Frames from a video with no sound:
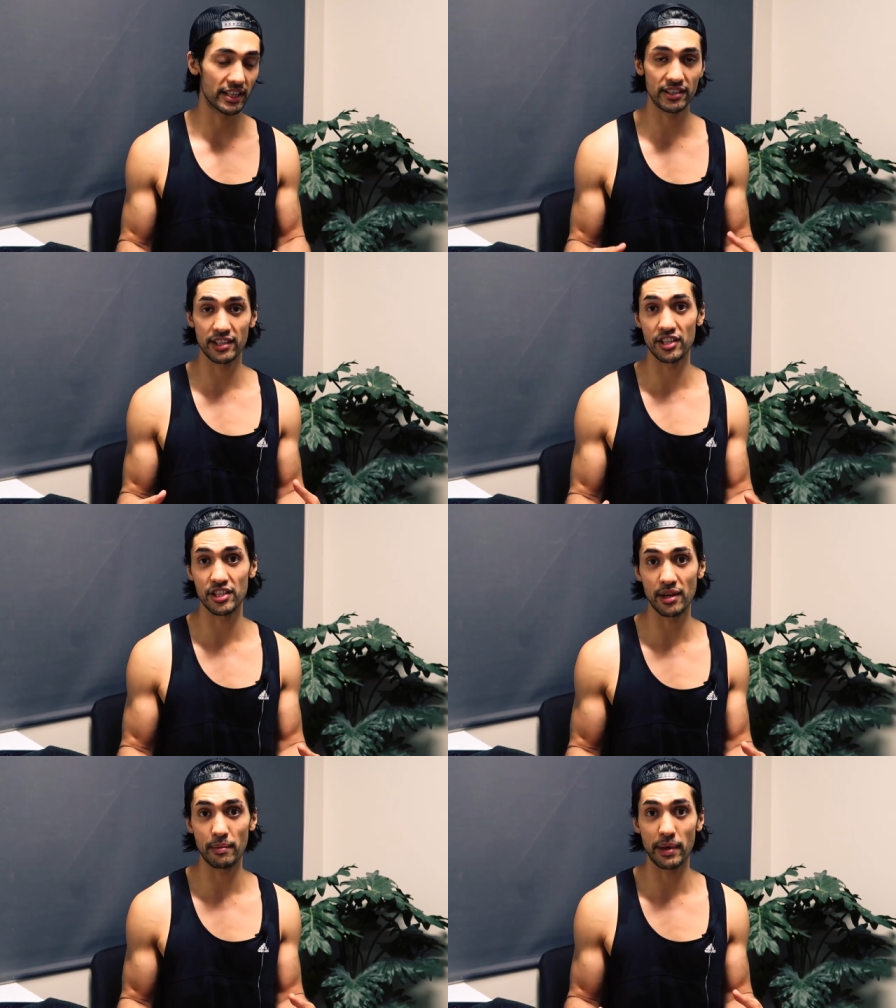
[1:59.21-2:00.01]
into the
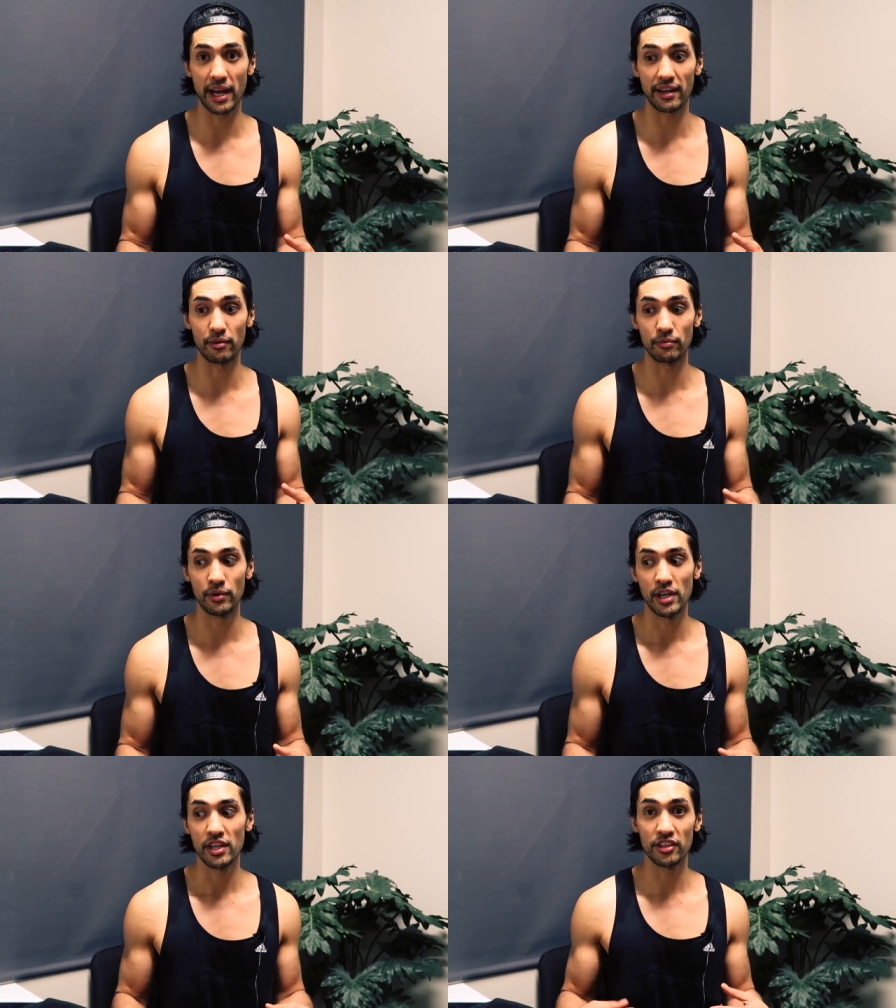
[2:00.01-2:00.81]
gym
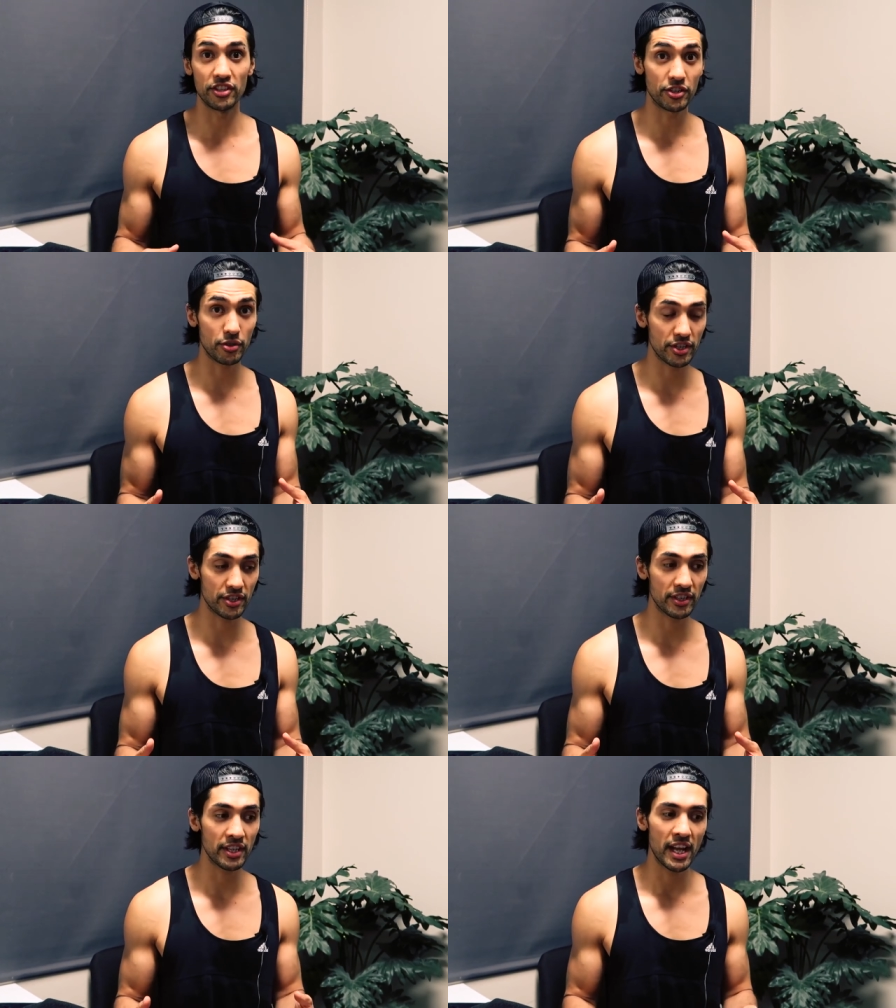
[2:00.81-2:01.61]
and the
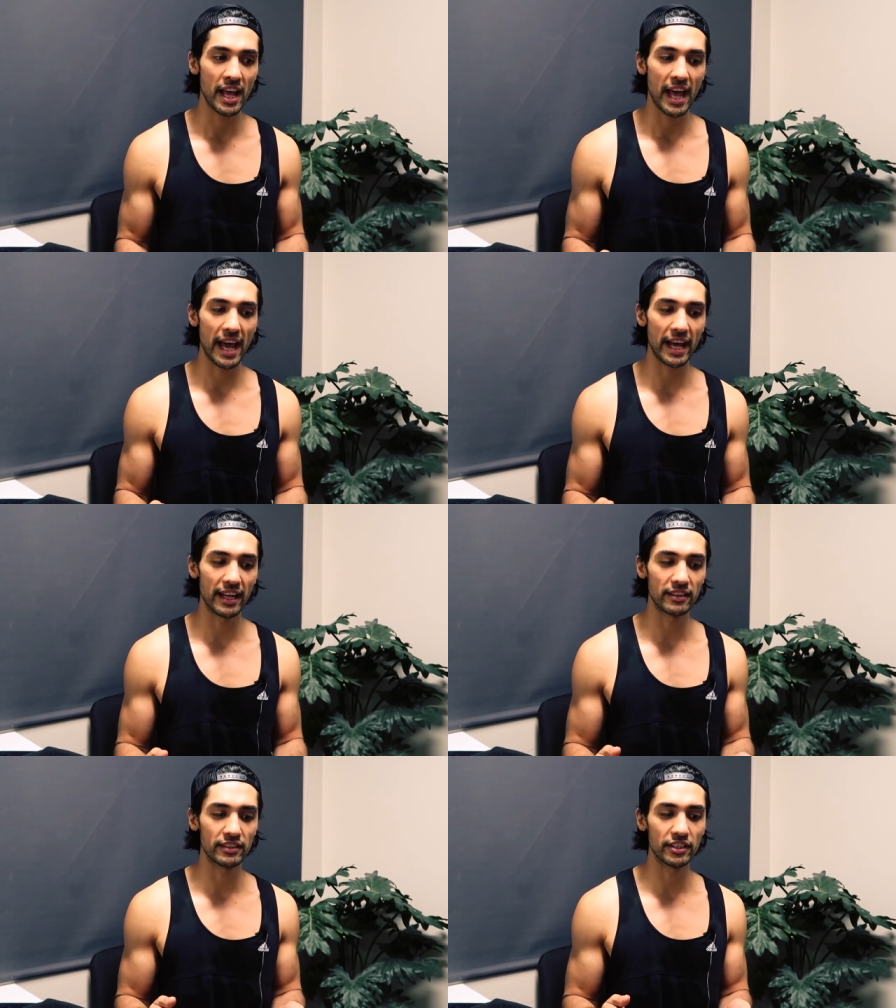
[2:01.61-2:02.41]
nutrition,
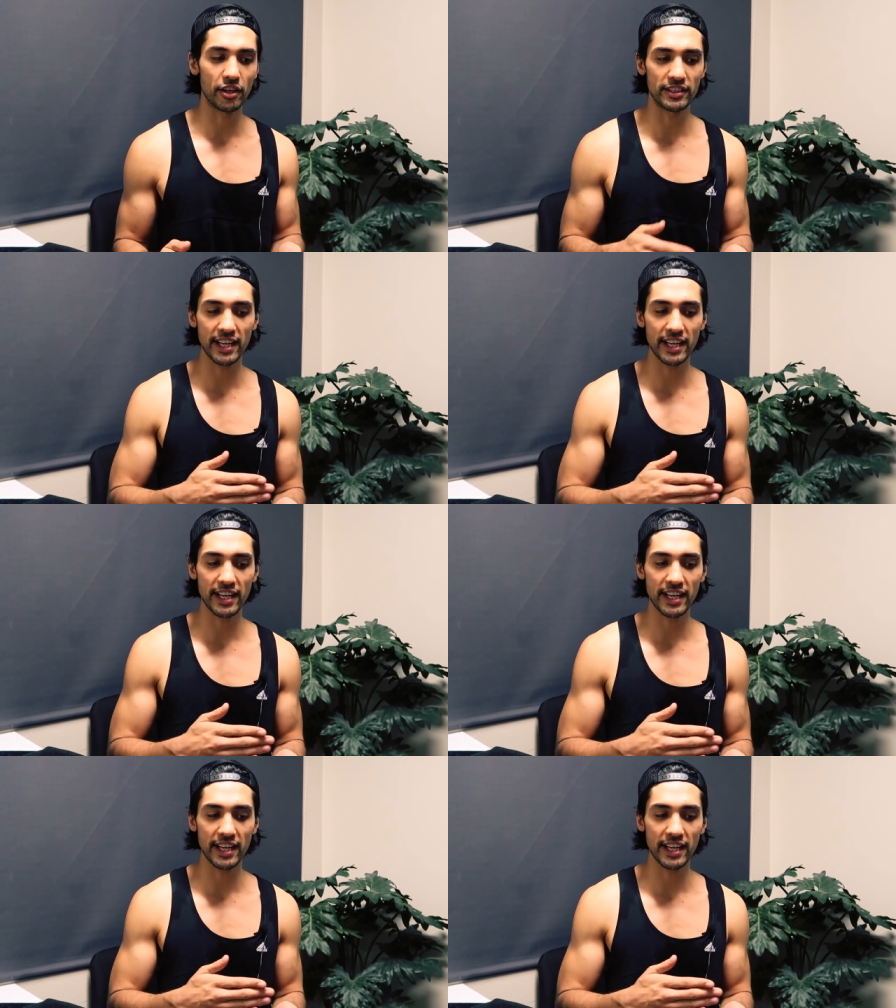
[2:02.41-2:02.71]
and you know